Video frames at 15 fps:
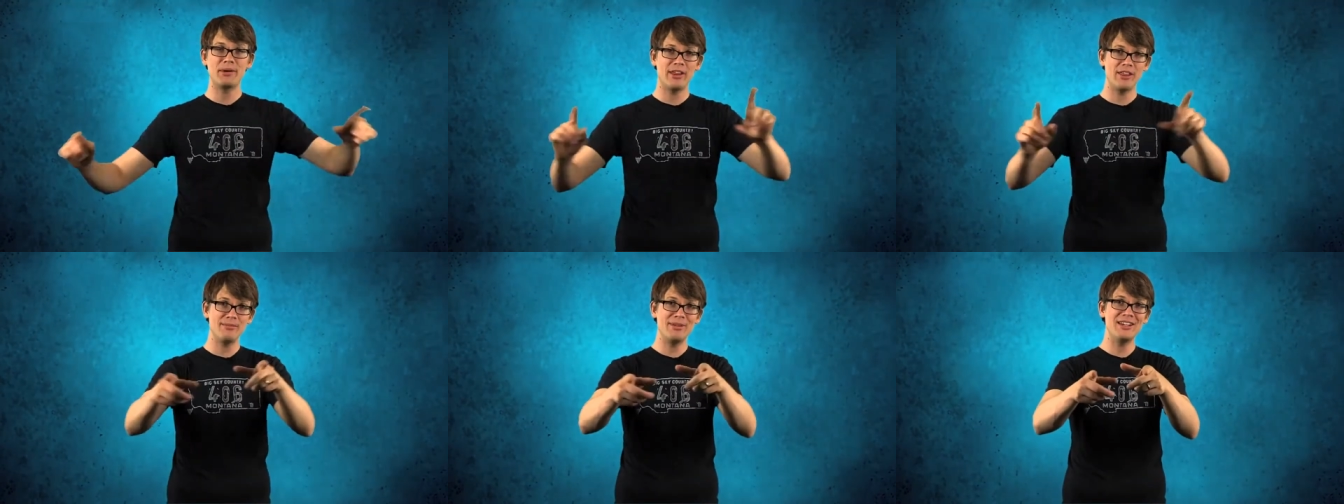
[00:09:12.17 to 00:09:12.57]
But
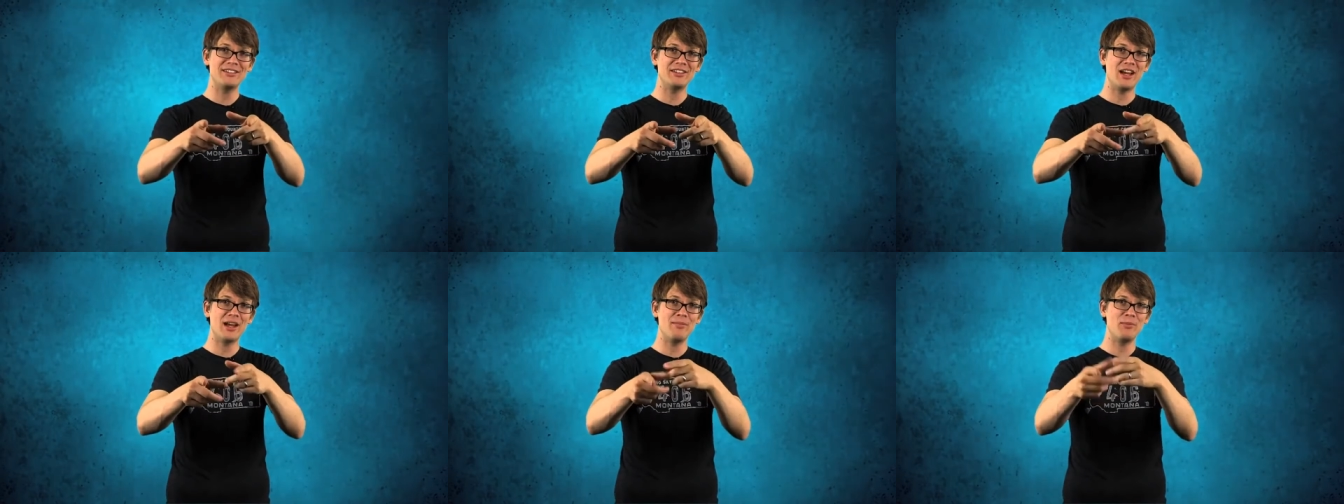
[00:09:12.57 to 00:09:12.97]
in the
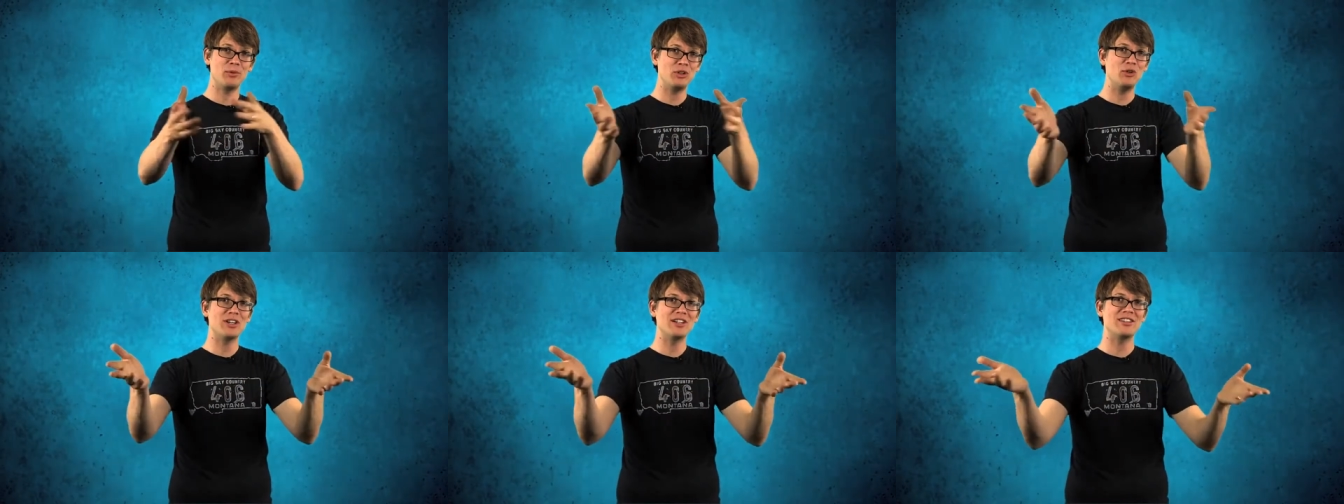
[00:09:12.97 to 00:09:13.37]
meantime,
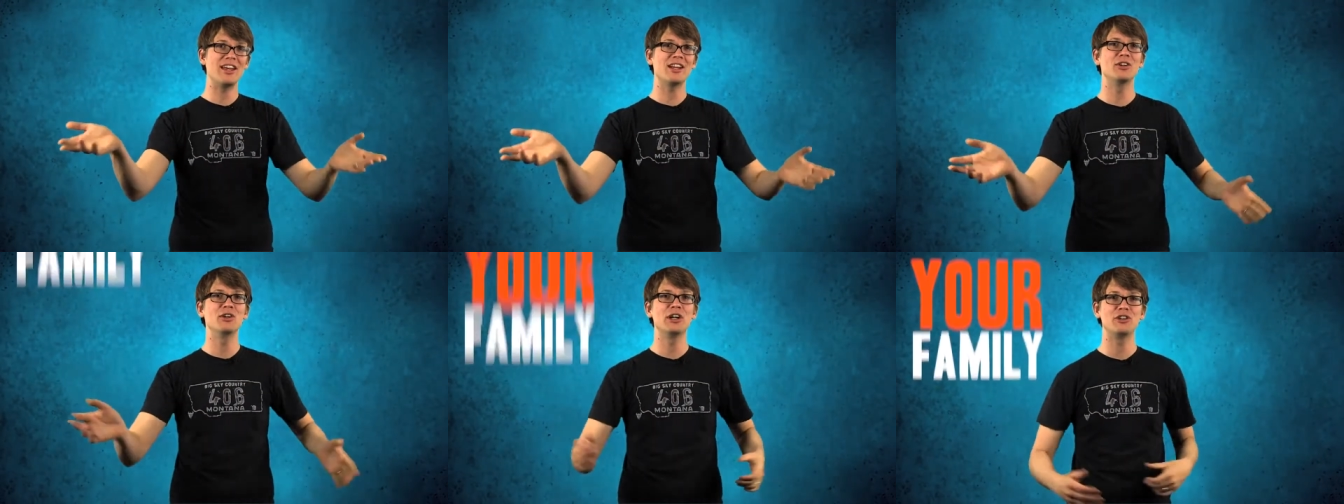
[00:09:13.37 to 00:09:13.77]
you can
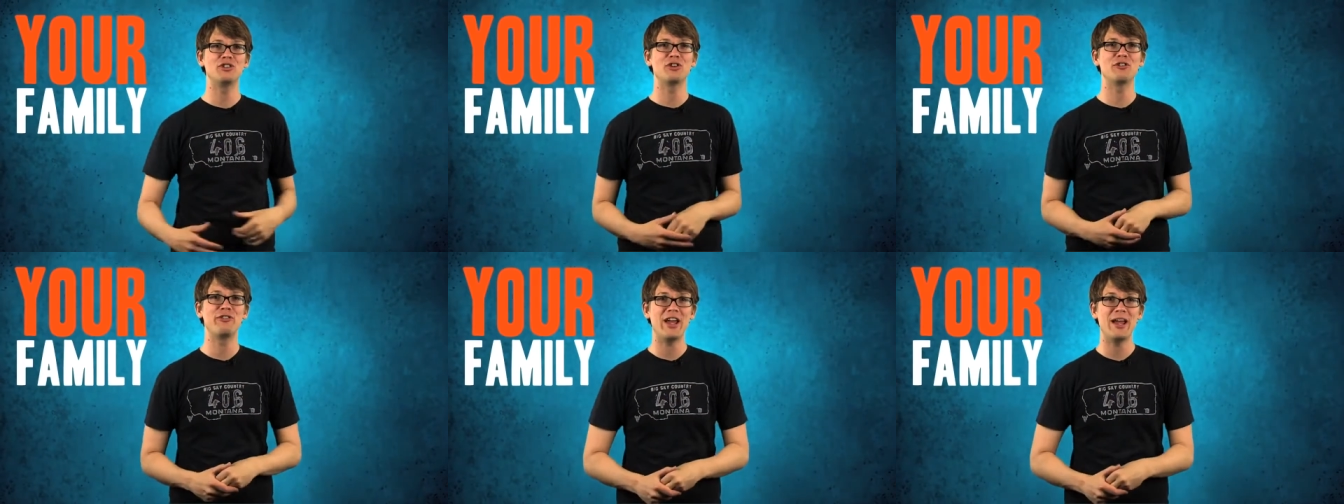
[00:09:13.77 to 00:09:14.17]
take a look at
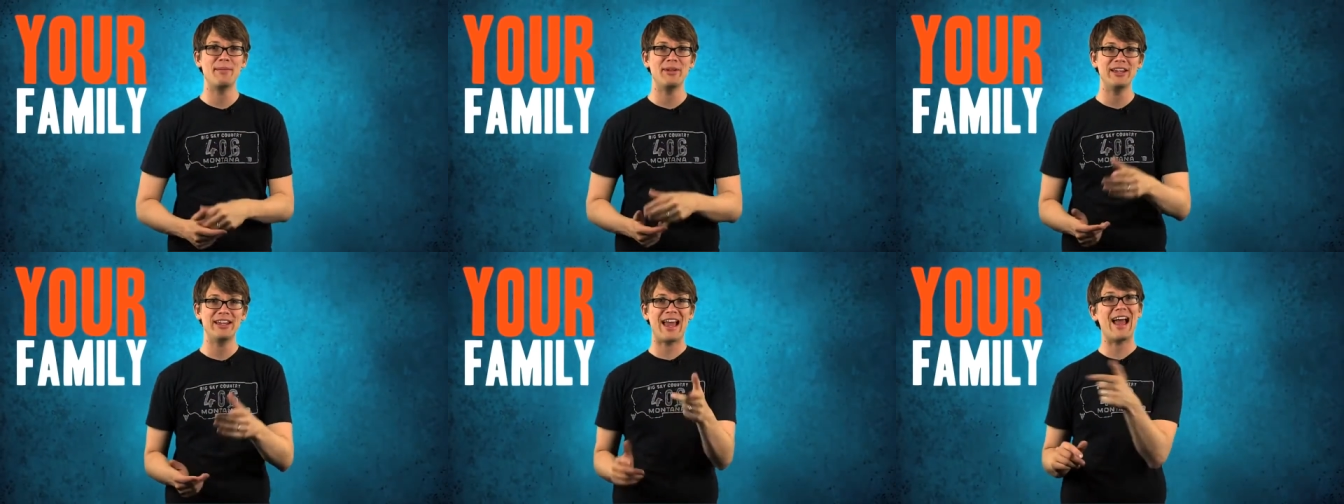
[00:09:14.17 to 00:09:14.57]
your
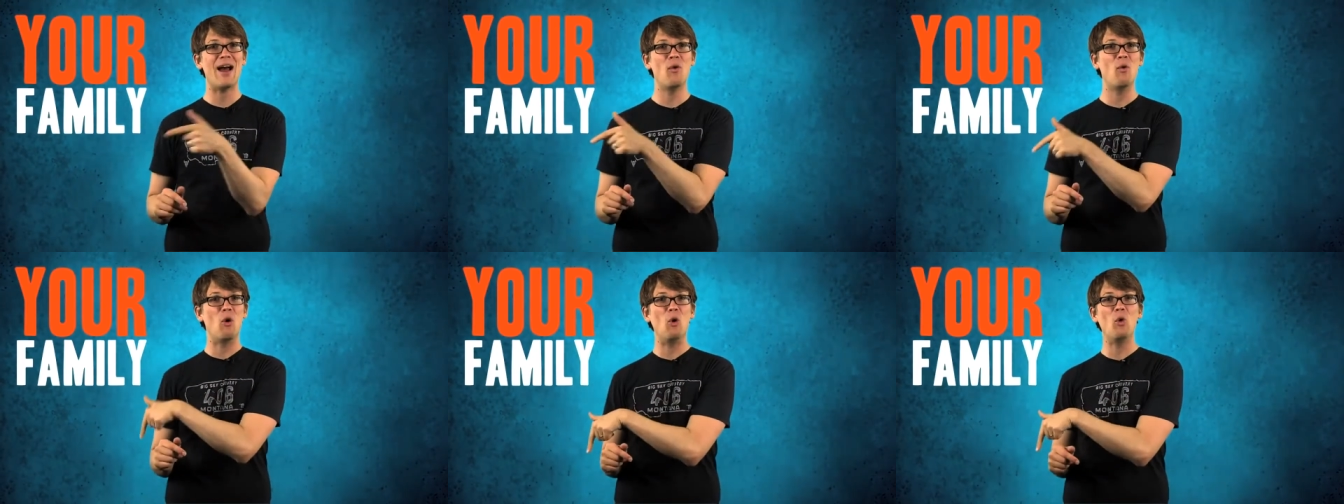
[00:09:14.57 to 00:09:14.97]
family.
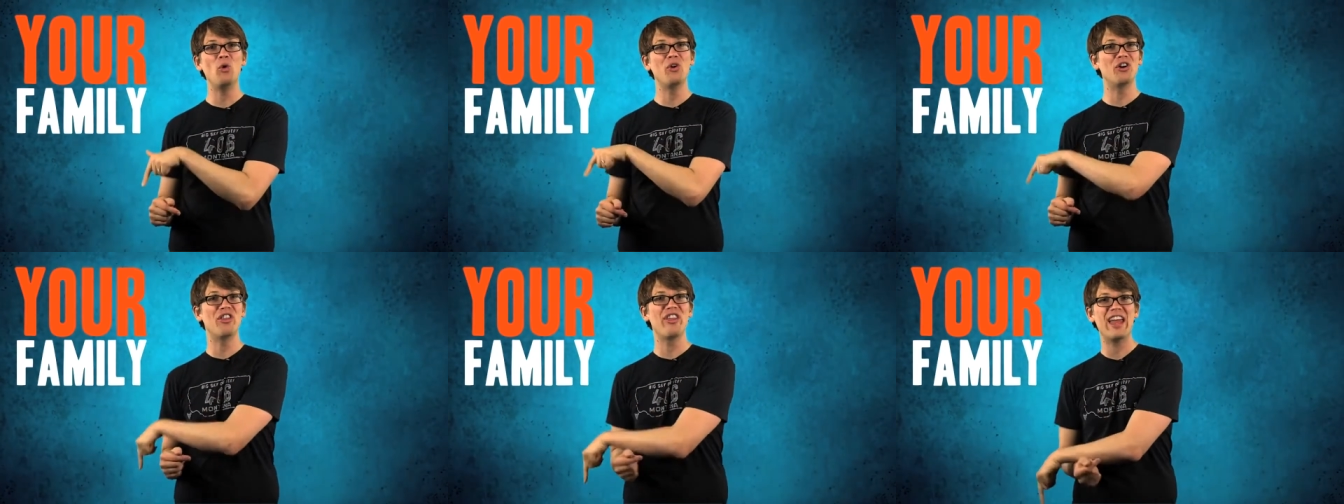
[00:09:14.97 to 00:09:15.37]
How
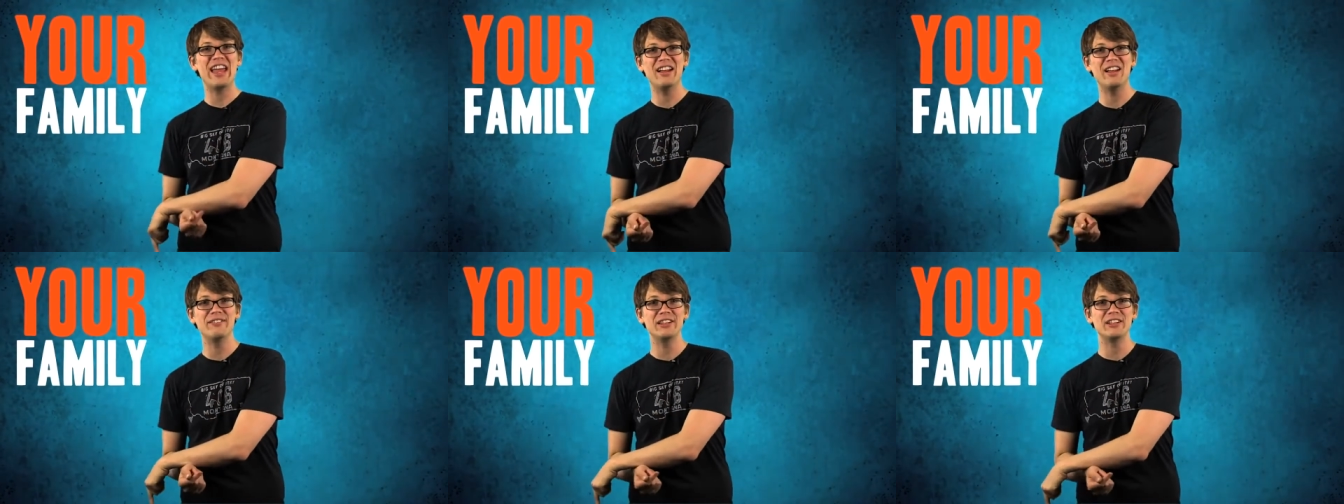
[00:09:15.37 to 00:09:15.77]
old are they
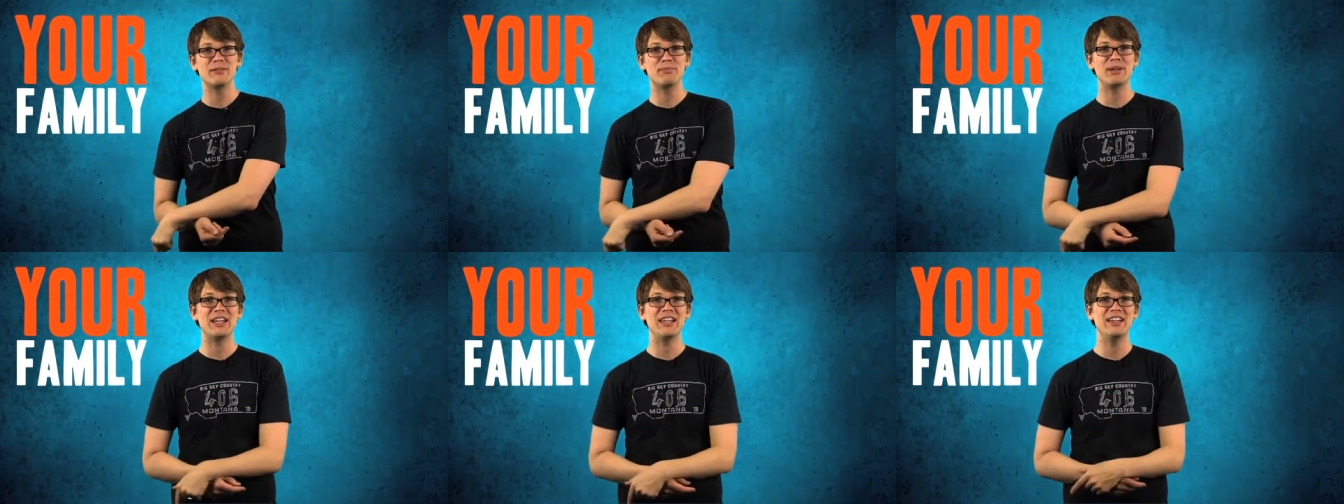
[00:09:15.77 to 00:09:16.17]
living to
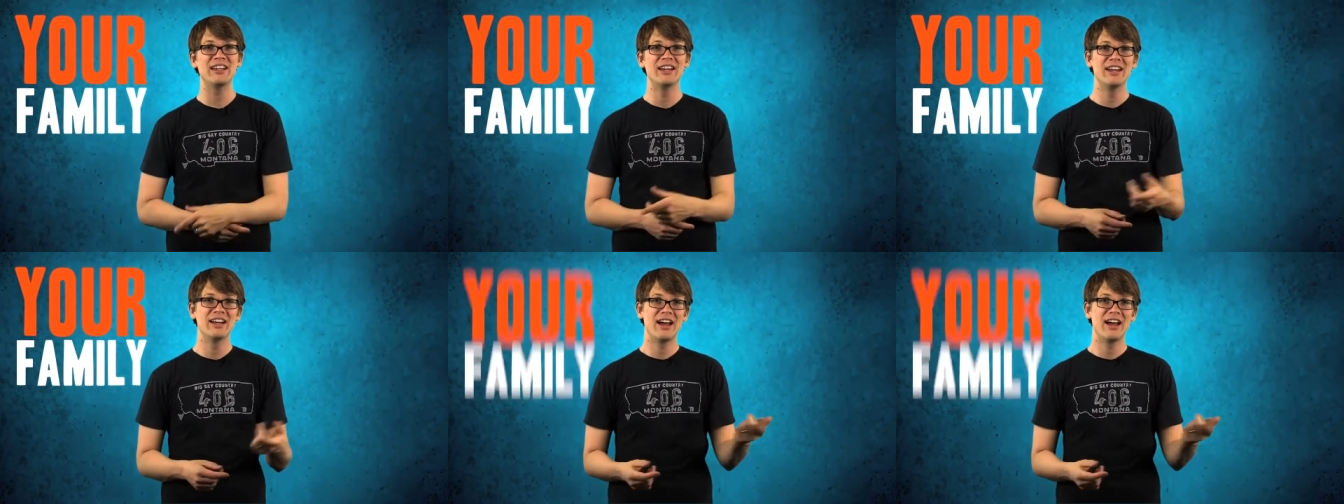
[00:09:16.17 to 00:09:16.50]
be?